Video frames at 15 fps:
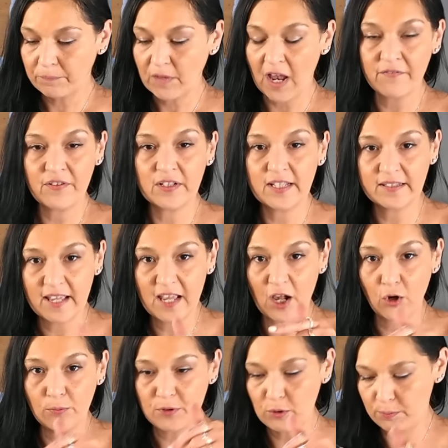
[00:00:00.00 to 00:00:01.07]
I feel like they
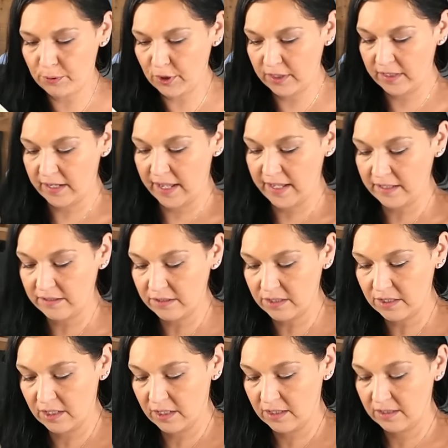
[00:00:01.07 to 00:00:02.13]
help you put an
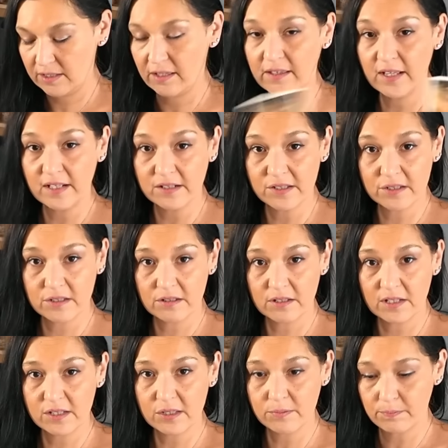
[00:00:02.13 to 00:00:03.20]
end to
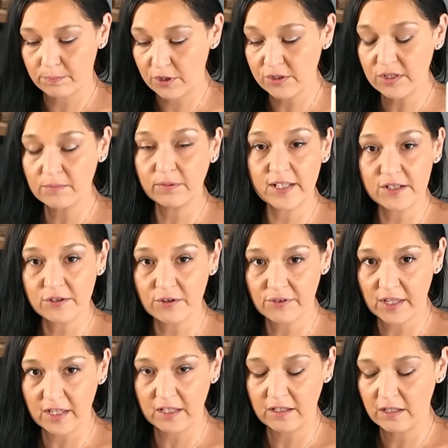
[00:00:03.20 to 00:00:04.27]
this person, place, or
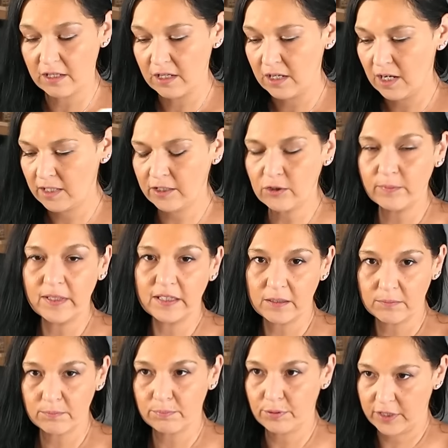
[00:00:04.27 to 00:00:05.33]
thing. And I don't mean
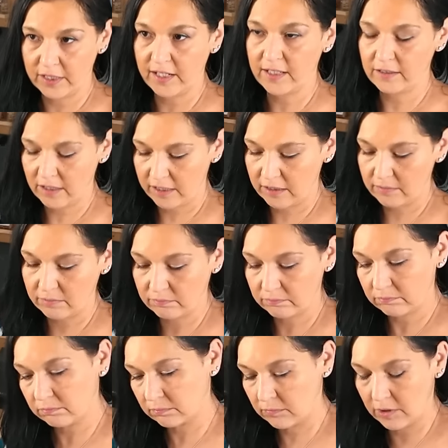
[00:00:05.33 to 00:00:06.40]
like put an end like,
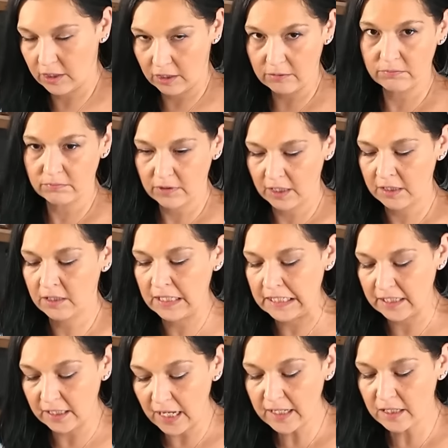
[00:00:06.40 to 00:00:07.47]
you know, in
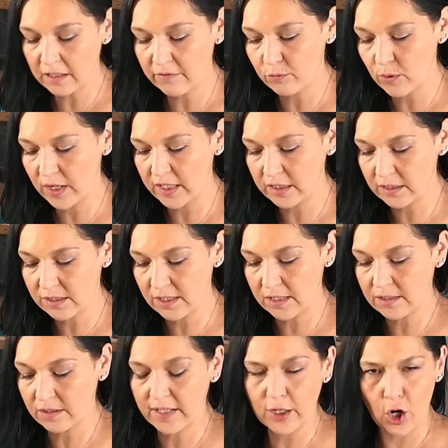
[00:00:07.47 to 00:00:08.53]
a negative way, in the
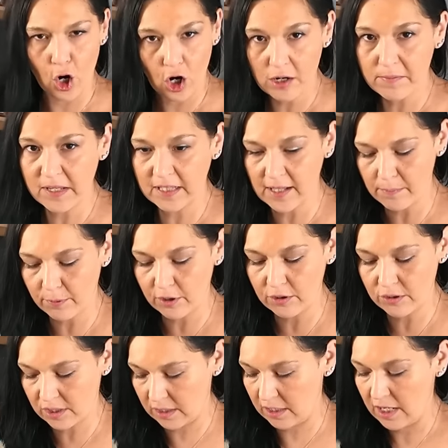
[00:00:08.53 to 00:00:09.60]
sense of like harming that
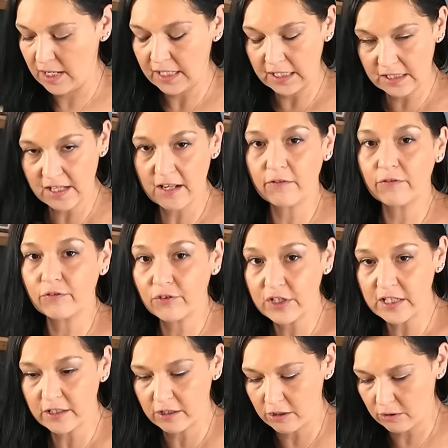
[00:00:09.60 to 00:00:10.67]
person. It's like
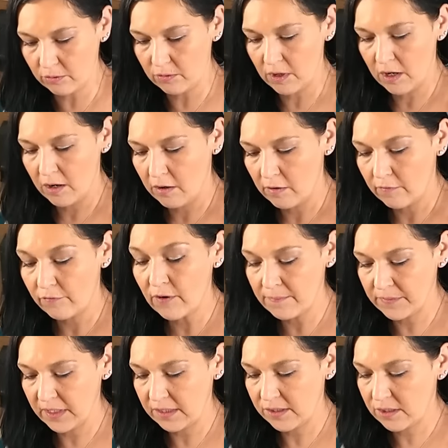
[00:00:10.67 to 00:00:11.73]
freeing you
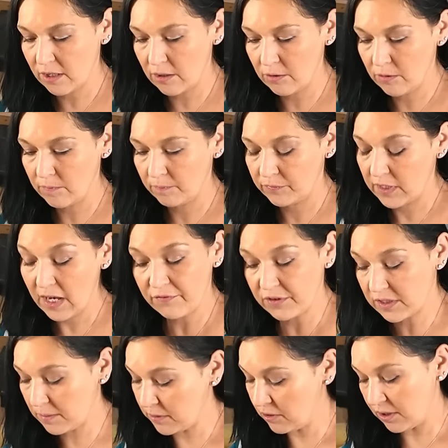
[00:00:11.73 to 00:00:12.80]
from this. So yeah, for
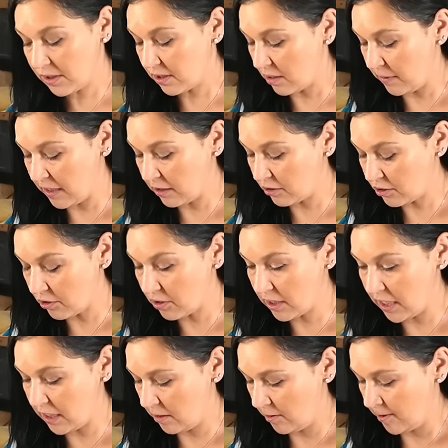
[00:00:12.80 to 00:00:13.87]
some of you, this could be an
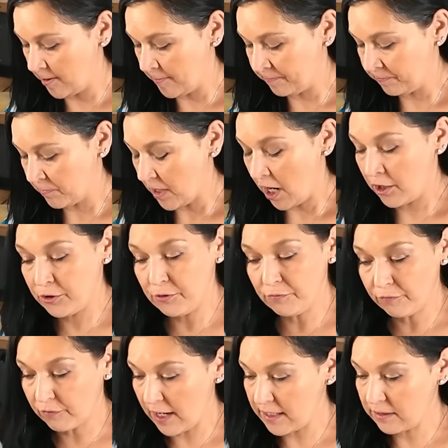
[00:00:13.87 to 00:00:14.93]
attorney. A new
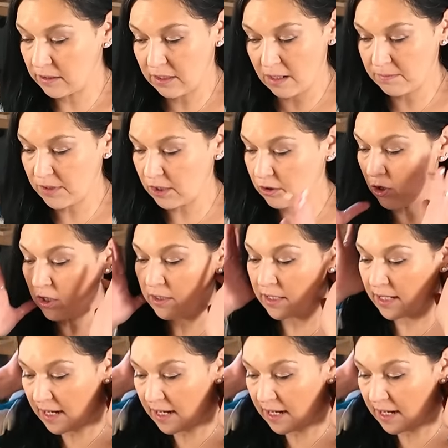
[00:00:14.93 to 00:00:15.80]
friend comes along